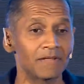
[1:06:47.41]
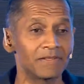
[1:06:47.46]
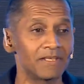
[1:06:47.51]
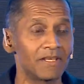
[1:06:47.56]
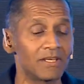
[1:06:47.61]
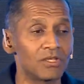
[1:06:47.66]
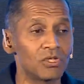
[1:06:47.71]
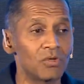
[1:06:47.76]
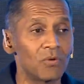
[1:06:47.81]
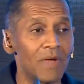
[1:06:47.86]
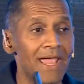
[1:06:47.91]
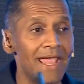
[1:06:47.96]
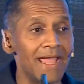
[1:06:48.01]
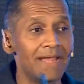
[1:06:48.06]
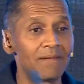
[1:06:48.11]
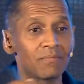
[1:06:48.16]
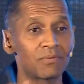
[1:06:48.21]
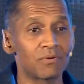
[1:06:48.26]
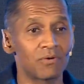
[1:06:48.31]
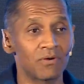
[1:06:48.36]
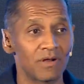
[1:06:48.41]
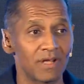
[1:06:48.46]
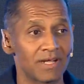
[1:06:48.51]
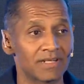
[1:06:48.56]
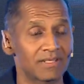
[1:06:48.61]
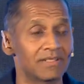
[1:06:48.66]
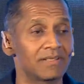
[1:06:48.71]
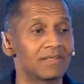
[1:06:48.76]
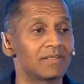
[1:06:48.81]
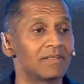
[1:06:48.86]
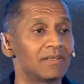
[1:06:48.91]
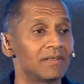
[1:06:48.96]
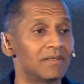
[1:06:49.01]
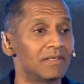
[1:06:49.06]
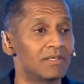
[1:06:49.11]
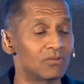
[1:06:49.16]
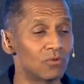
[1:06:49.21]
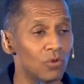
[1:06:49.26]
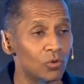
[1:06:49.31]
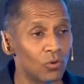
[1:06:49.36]
I think your end product
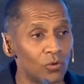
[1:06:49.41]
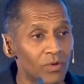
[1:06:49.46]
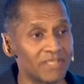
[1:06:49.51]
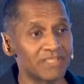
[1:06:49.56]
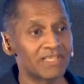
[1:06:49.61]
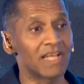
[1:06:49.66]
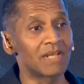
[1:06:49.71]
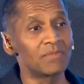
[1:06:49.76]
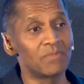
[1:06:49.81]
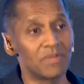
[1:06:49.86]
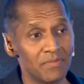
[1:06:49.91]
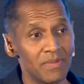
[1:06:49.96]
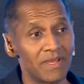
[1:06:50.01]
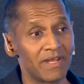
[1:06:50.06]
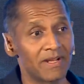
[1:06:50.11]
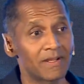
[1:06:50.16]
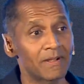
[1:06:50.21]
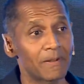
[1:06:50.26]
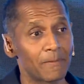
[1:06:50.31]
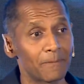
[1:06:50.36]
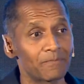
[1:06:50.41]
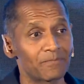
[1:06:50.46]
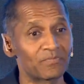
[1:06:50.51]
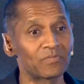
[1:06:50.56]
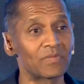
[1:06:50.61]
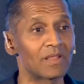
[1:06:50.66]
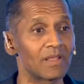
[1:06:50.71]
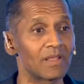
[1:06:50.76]
is always going to be better.